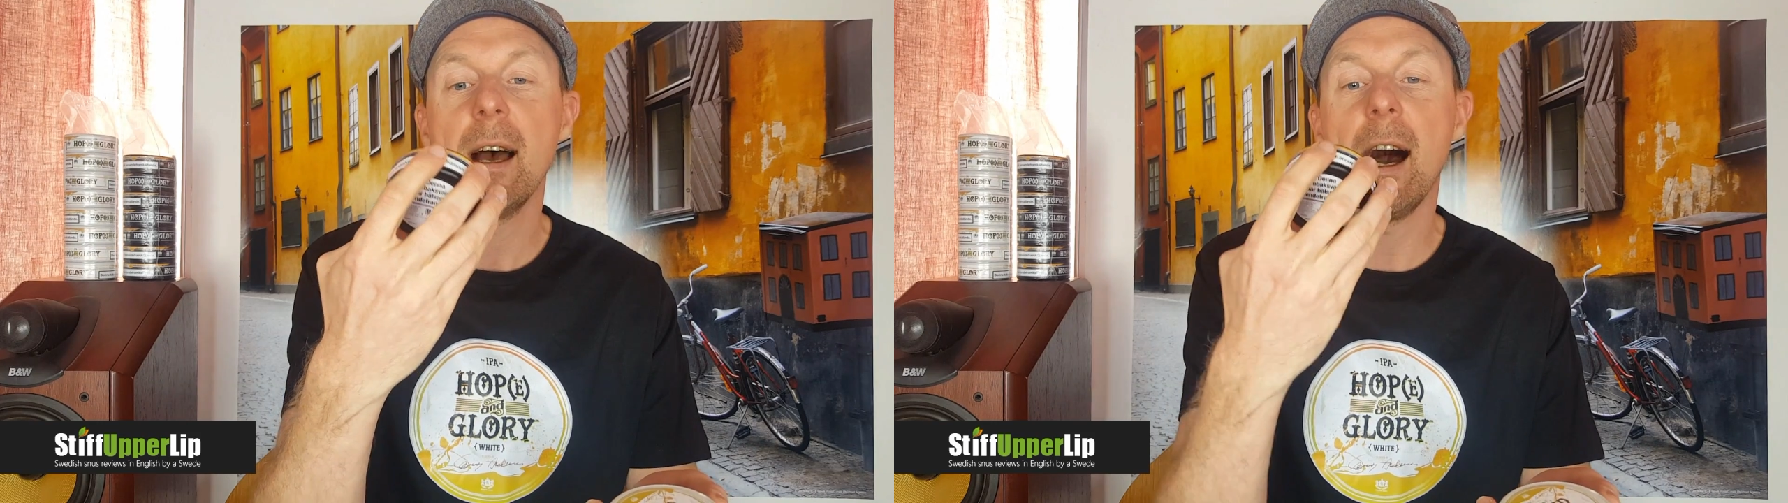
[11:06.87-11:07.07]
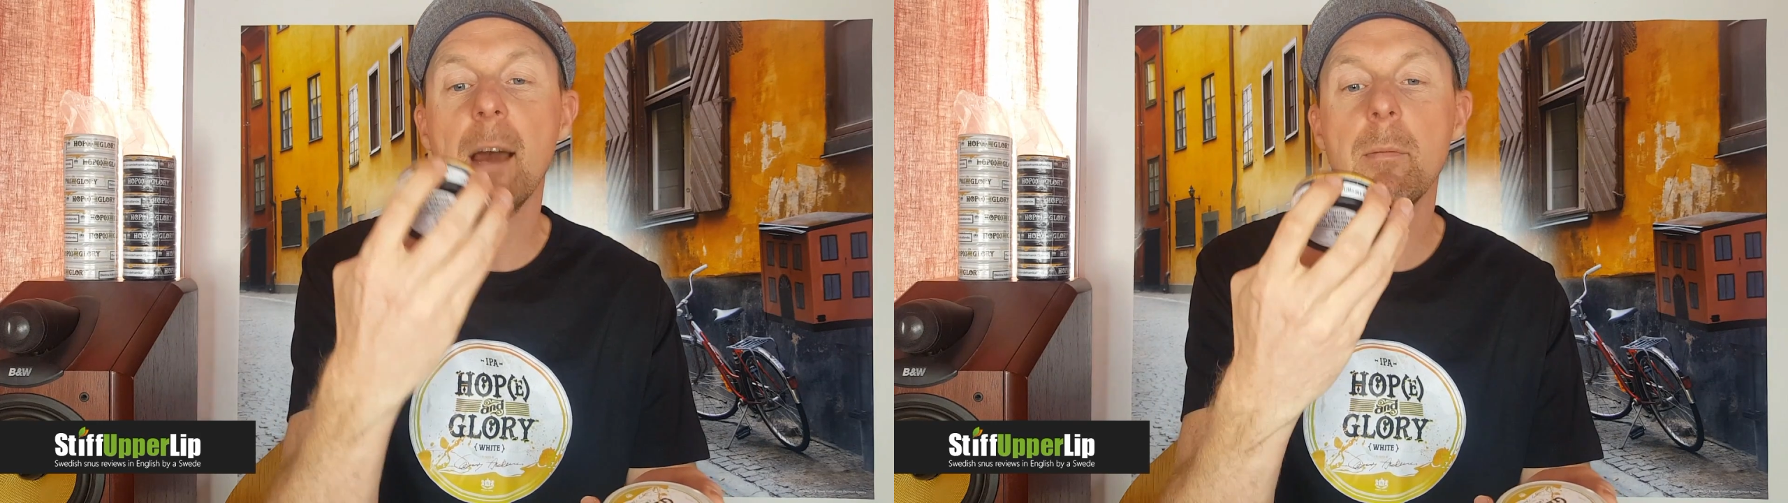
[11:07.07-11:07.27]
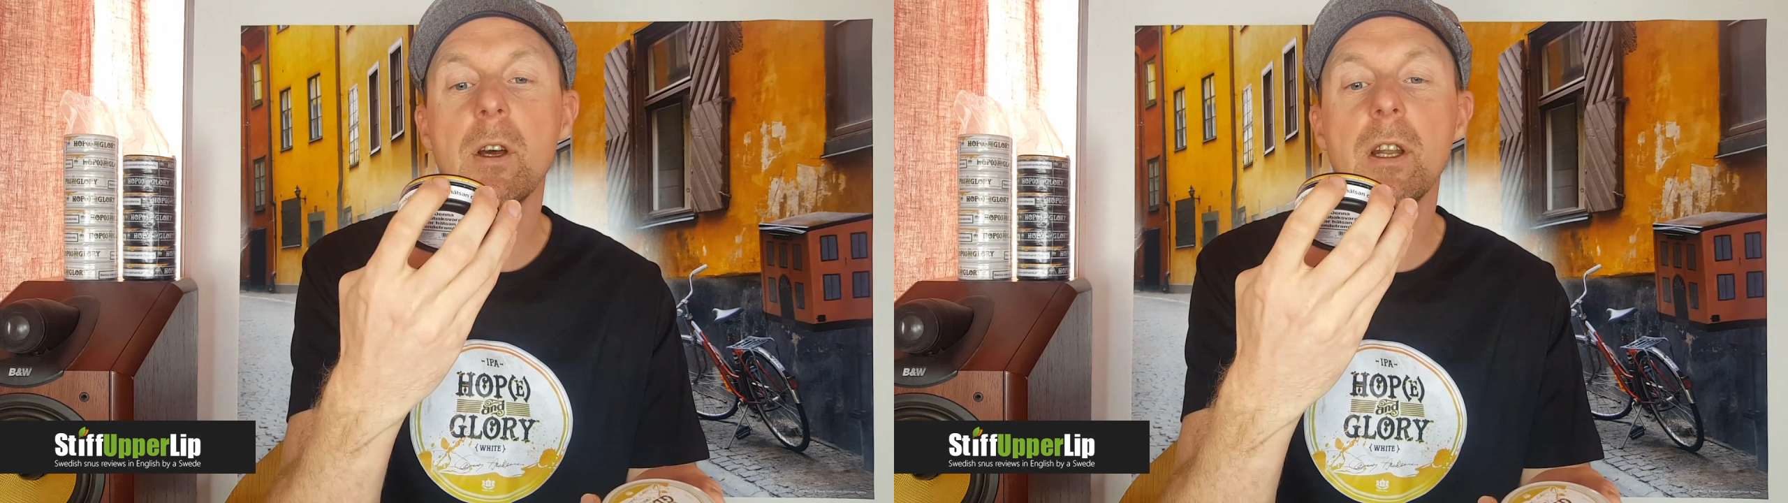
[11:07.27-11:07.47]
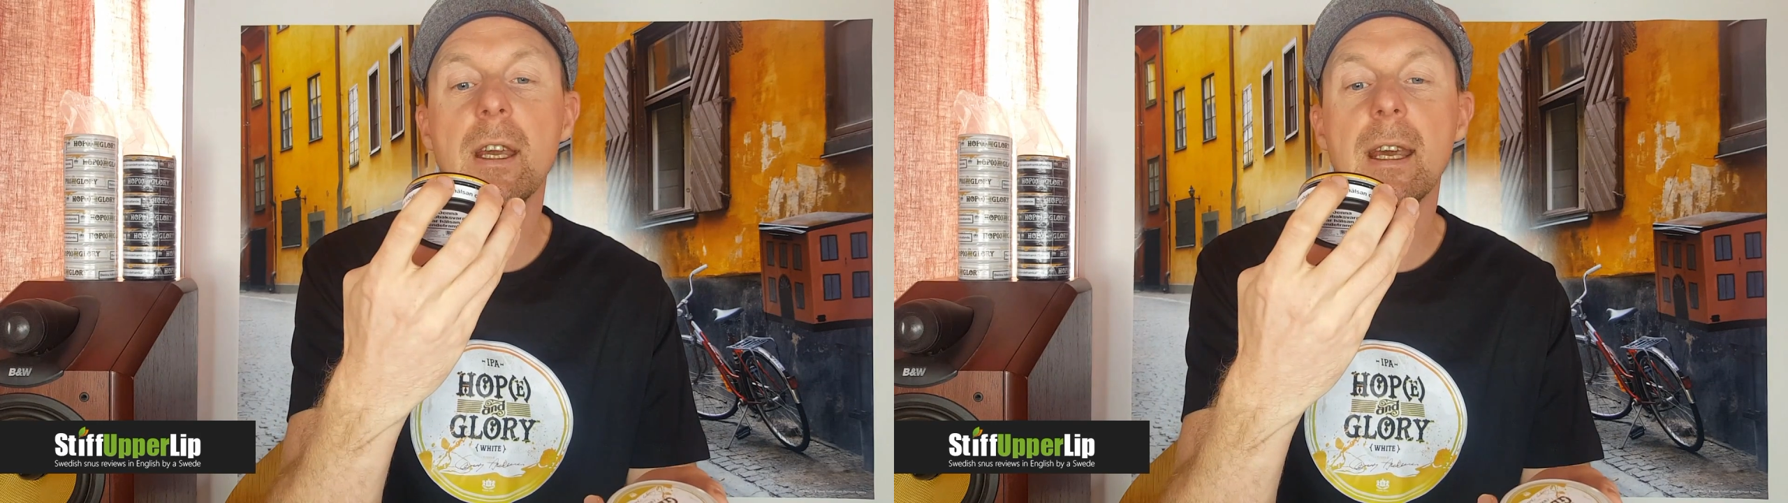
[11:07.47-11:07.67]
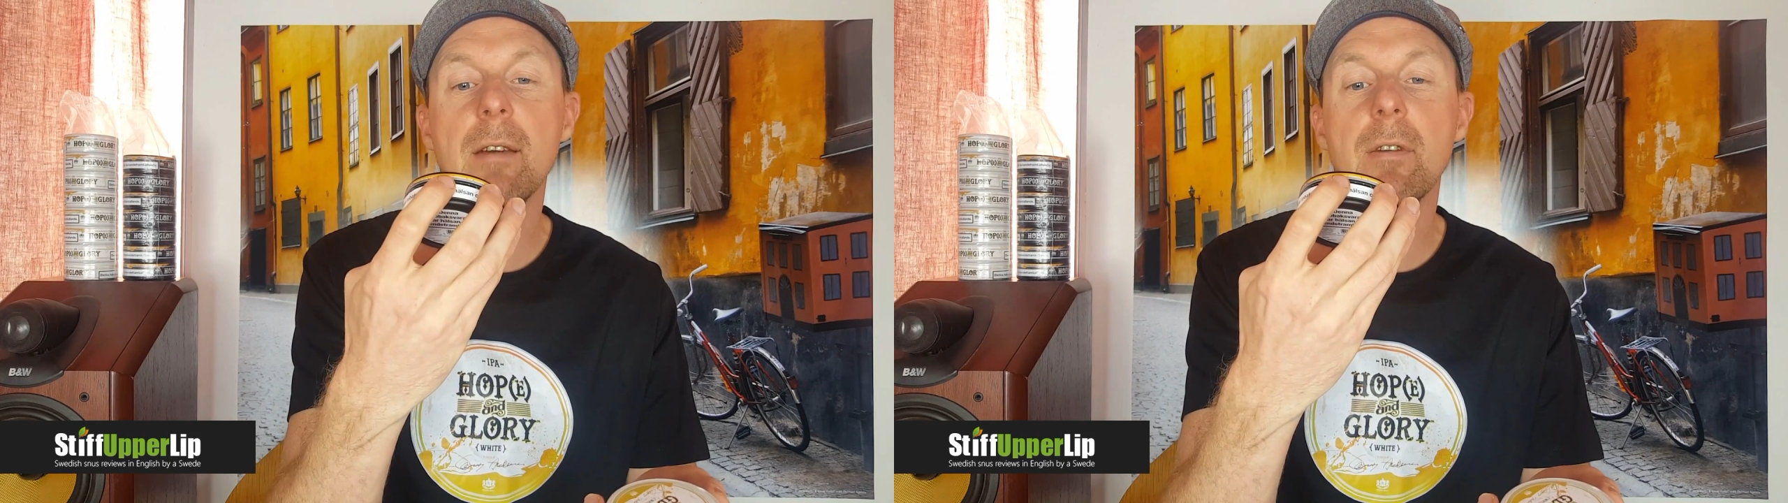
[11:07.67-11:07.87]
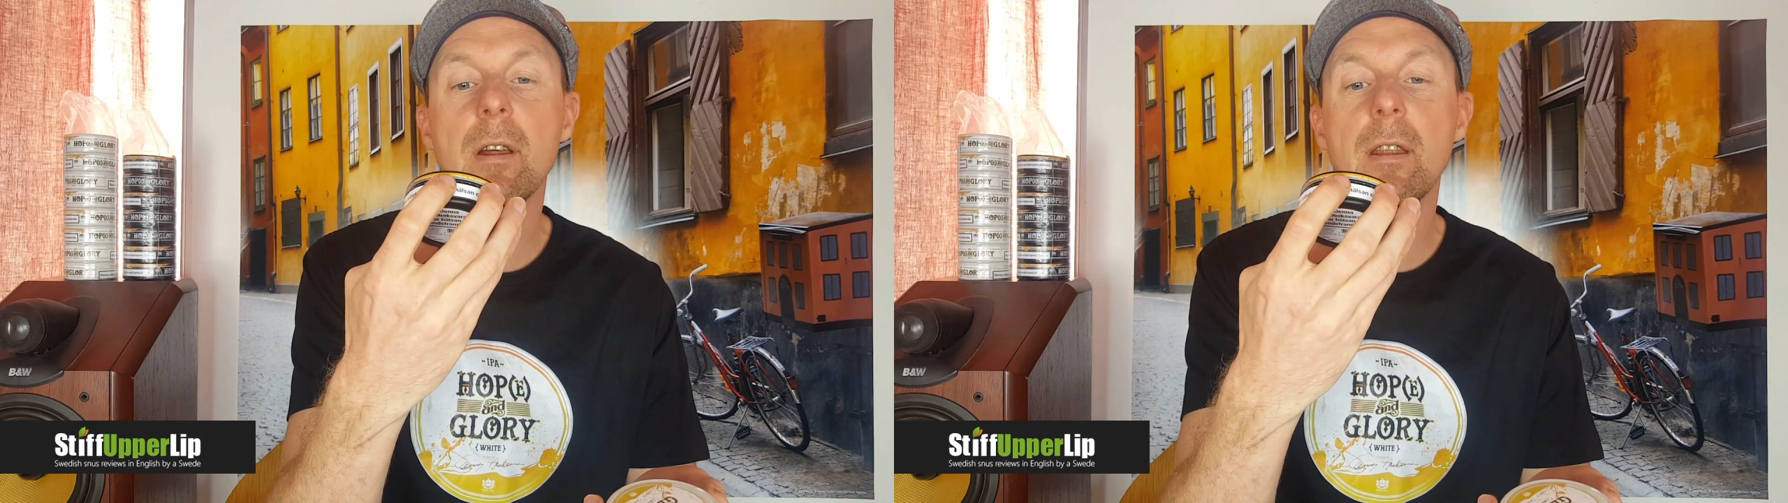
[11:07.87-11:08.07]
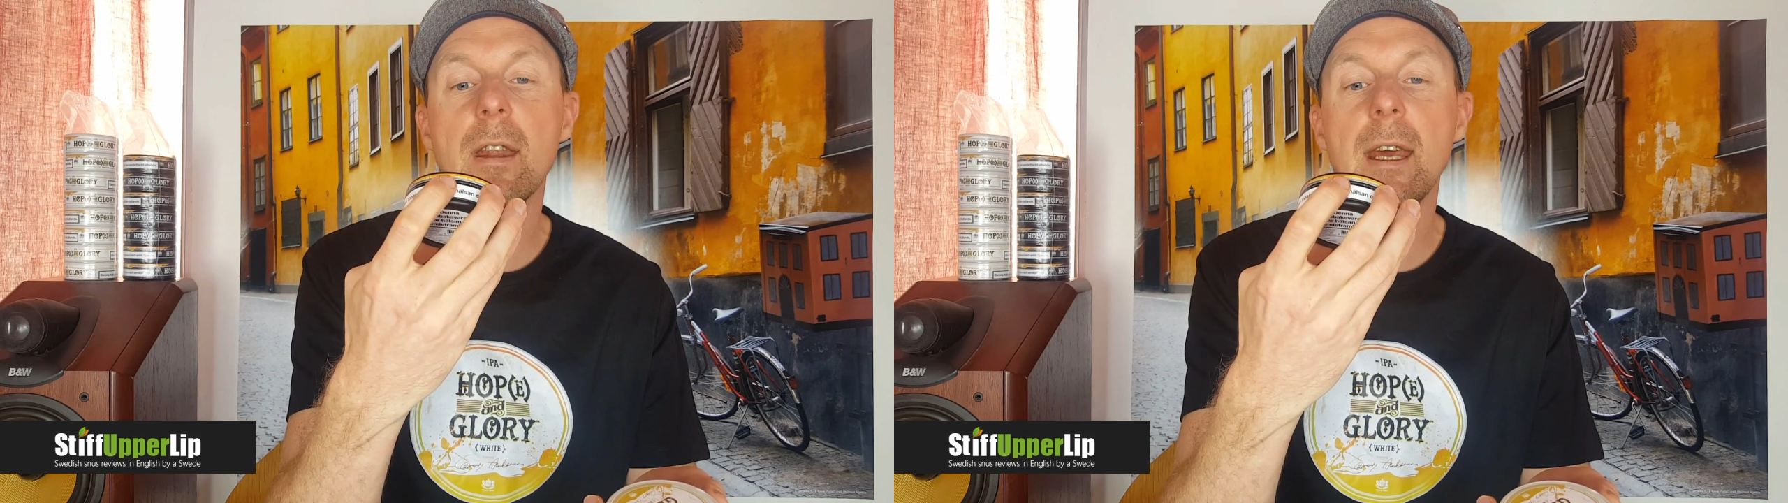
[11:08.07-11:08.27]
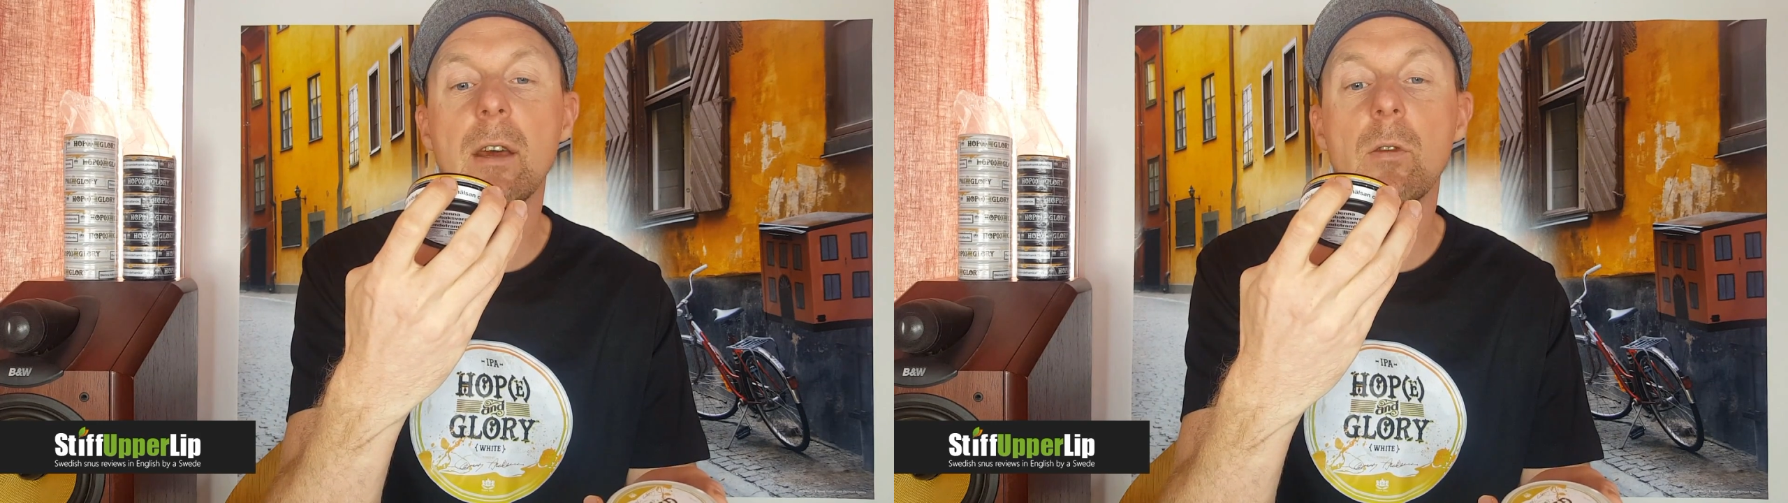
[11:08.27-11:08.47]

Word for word: I'm going to give the